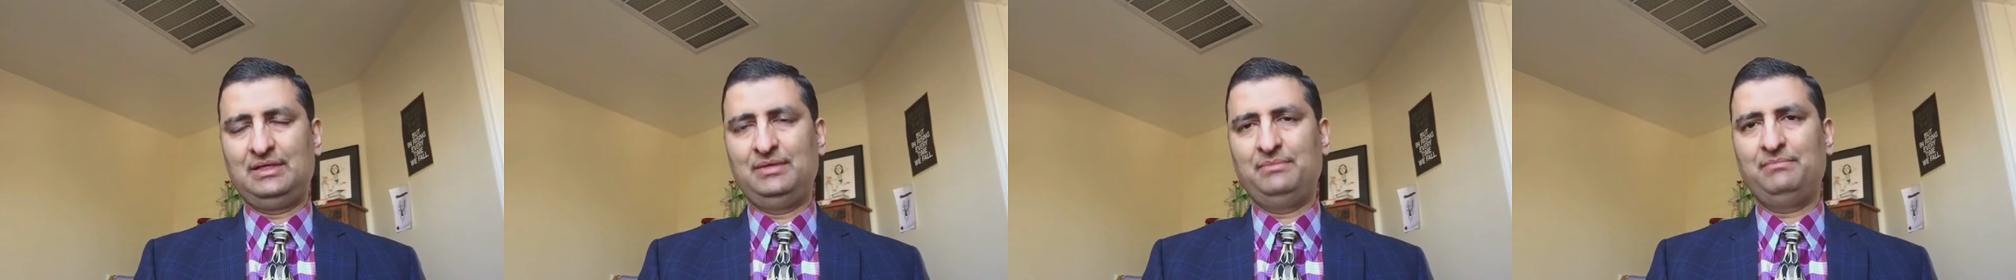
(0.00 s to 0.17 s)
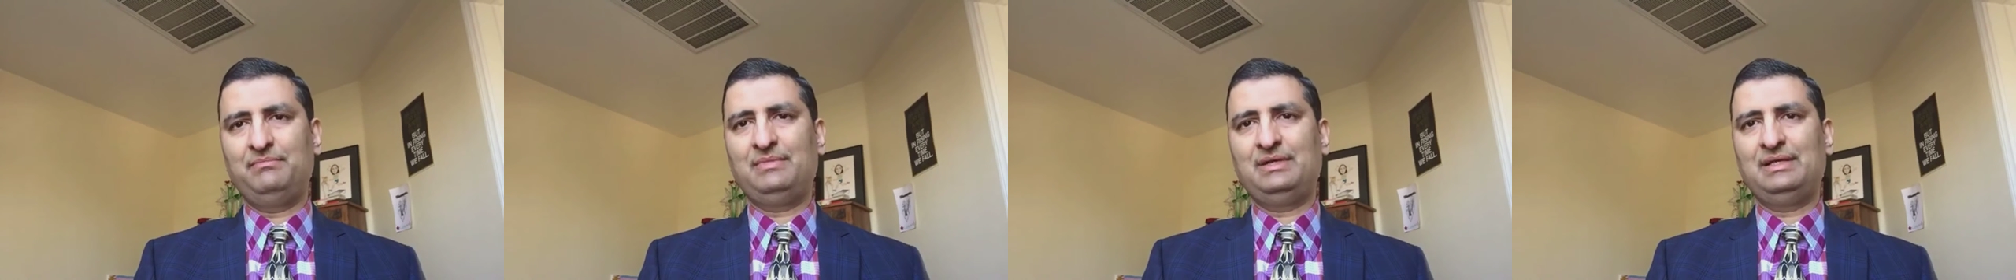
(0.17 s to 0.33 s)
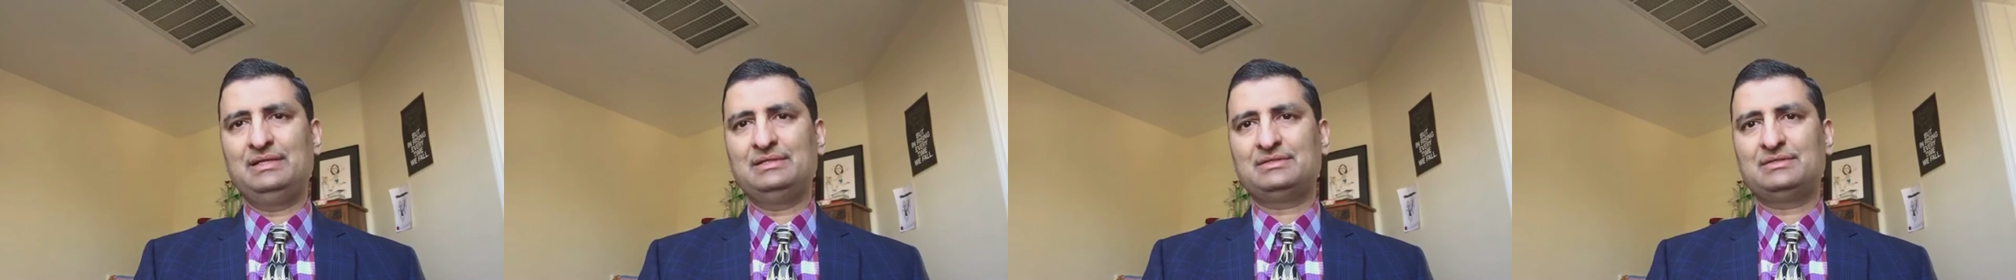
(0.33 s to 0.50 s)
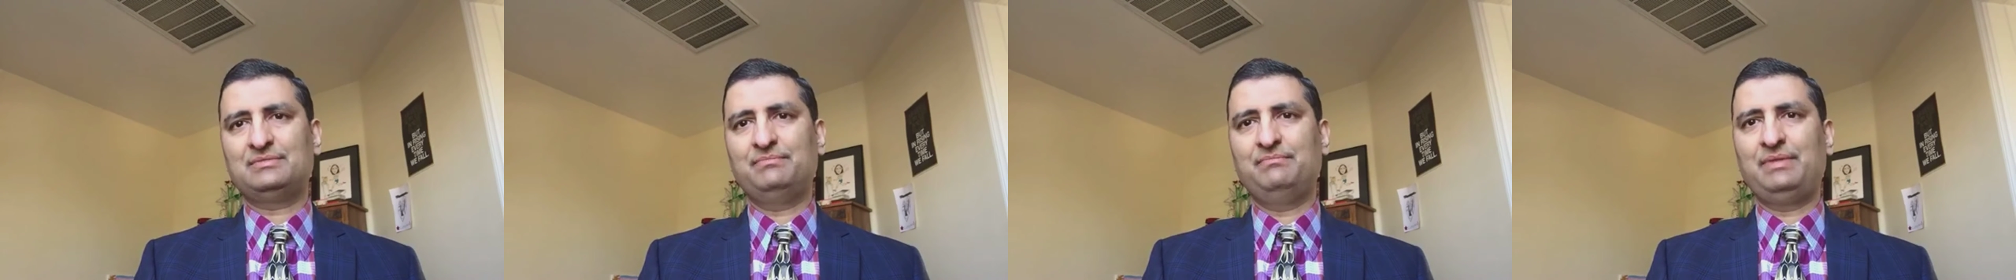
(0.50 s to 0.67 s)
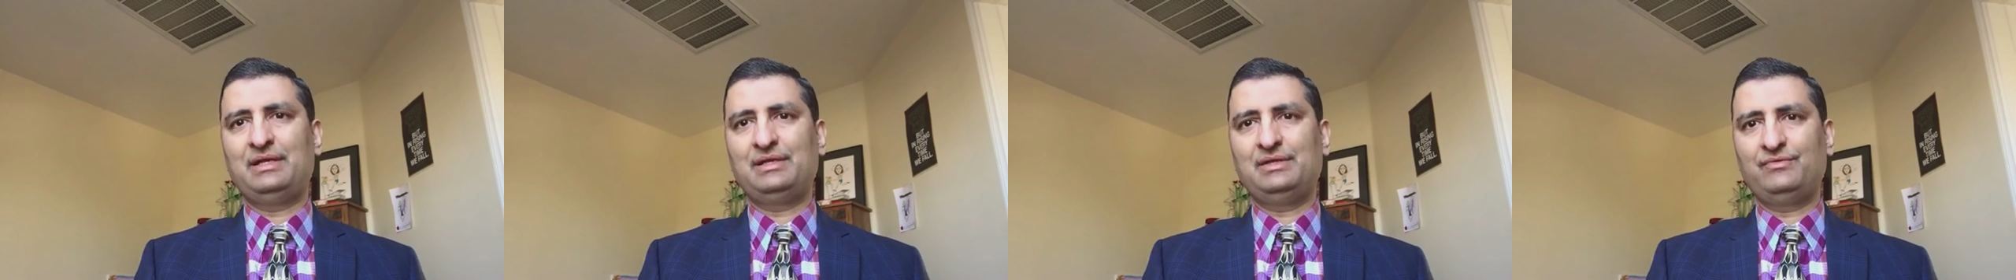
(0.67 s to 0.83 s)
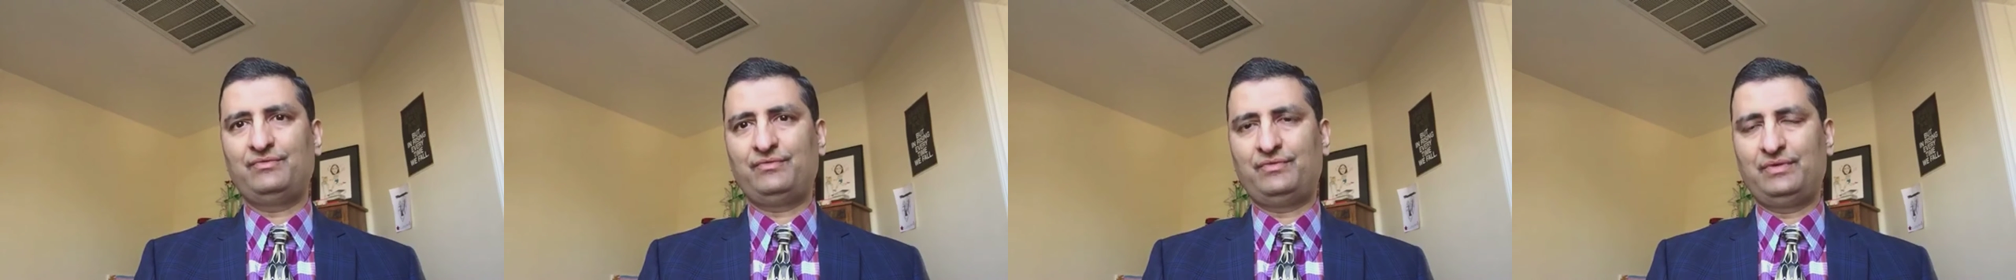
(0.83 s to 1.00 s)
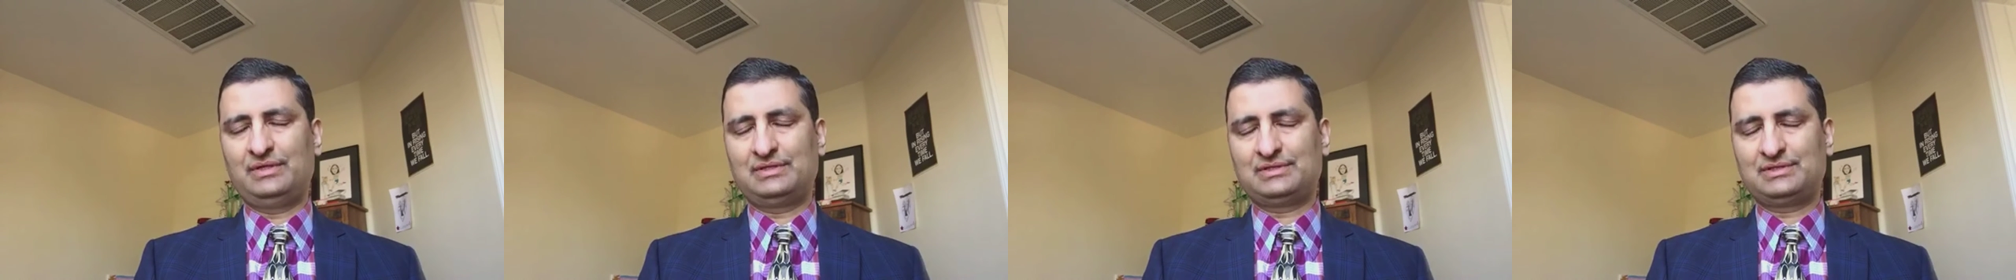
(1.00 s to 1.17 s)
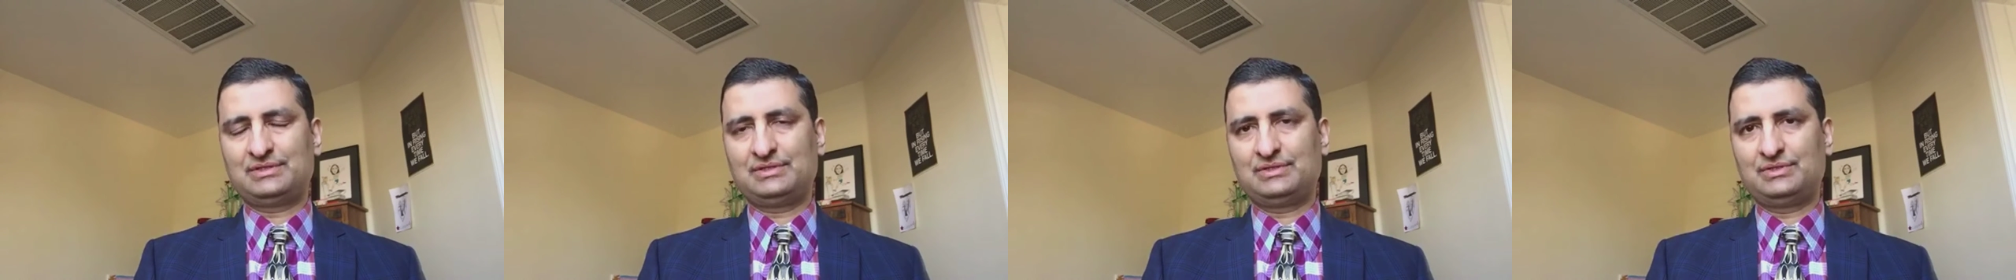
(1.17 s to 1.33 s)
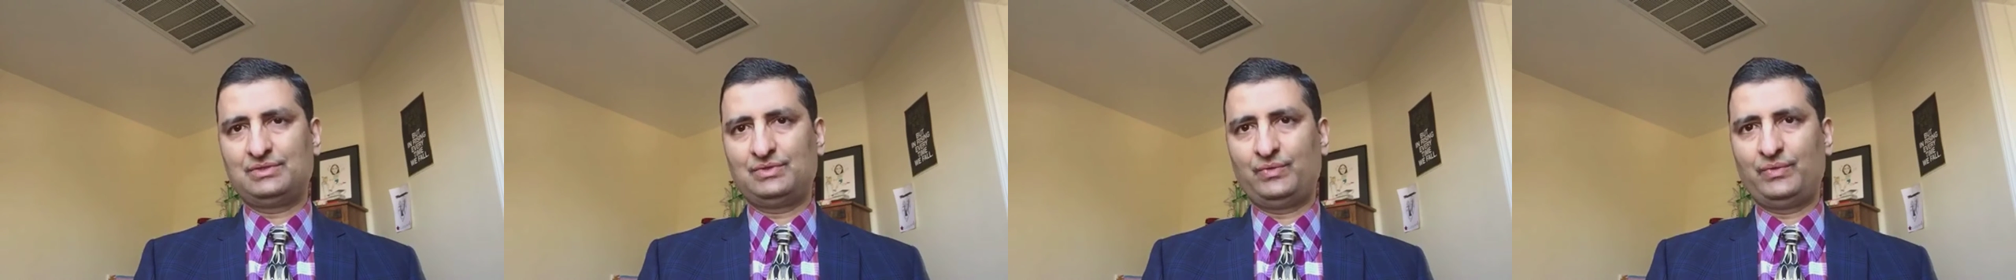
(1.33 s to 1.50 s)
immense
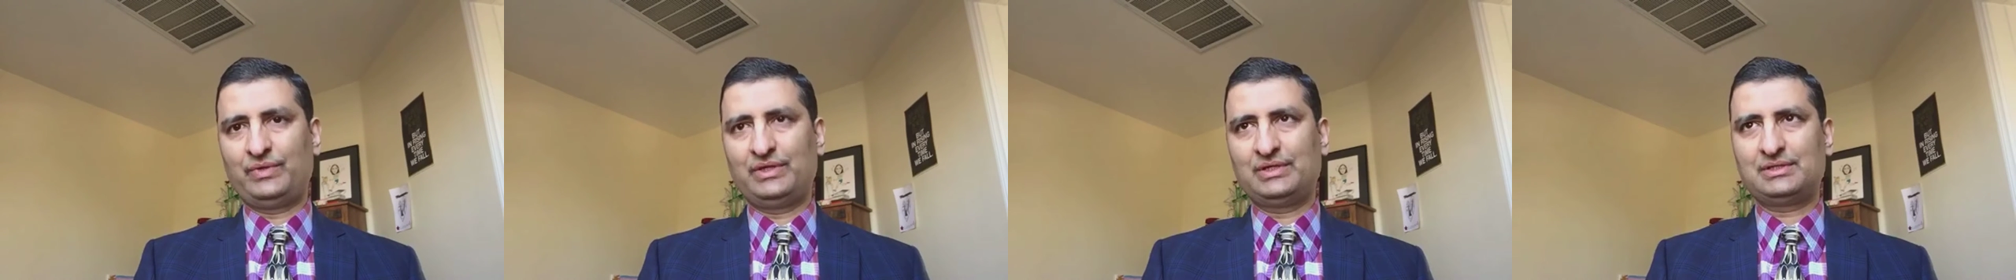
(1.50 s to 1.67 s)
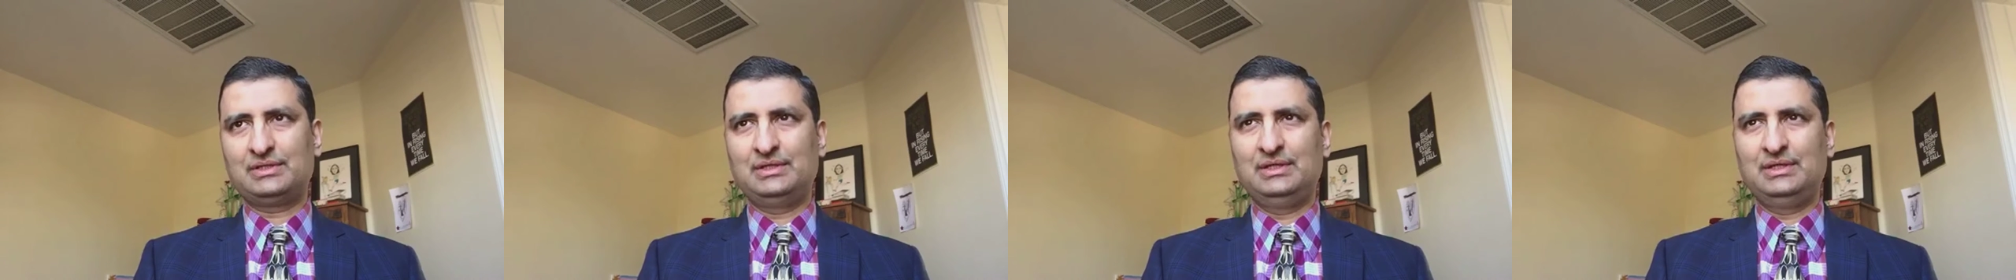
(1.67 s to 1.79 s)
benefits to it.